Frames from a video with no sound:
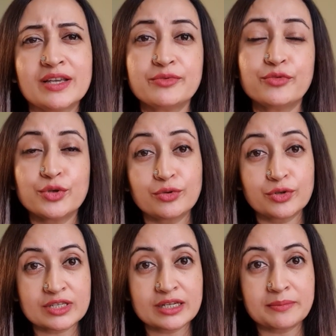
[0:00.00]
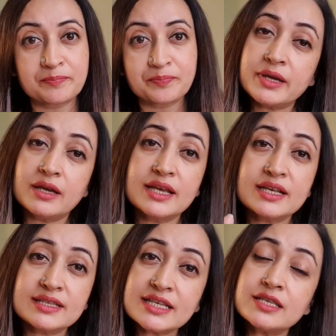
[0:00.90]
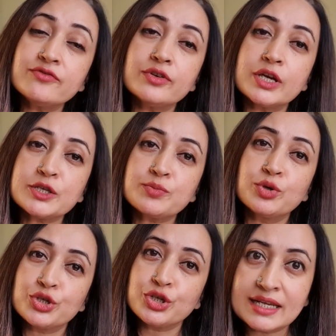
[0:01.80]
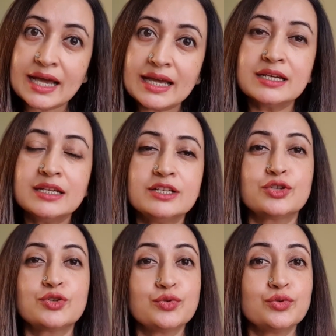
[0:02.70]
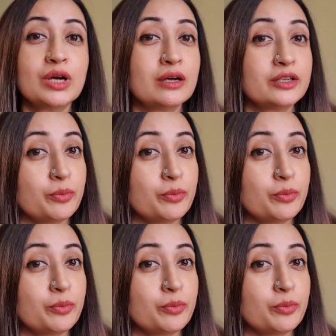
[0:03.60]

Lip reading: before you go to sleep. Excessive exposure can lead to your